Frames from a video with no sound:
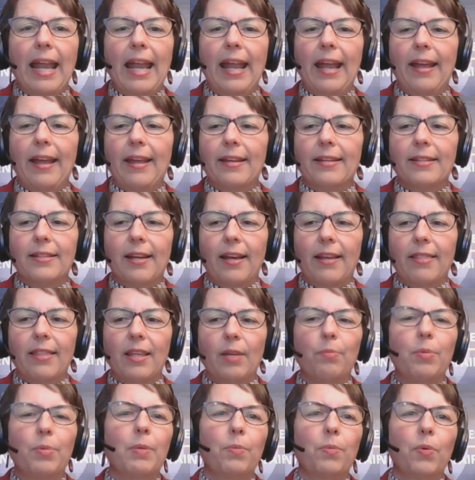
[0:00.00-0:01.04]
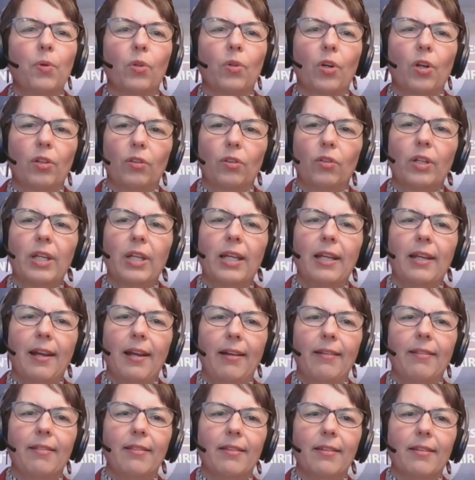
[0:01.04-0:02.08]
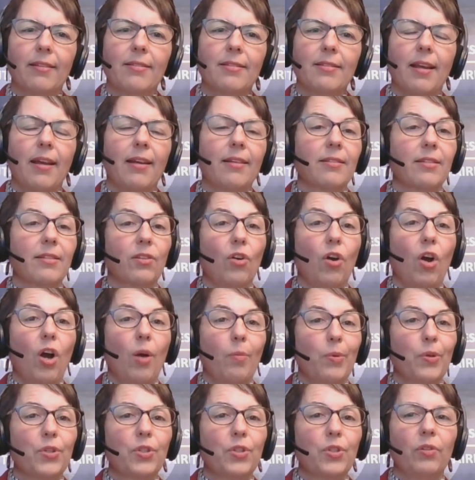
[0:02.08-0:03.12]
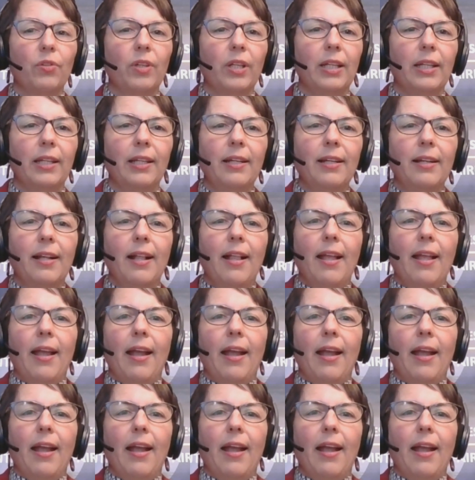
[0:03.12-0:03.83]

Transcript: And I think people are looking at this as an opportunity,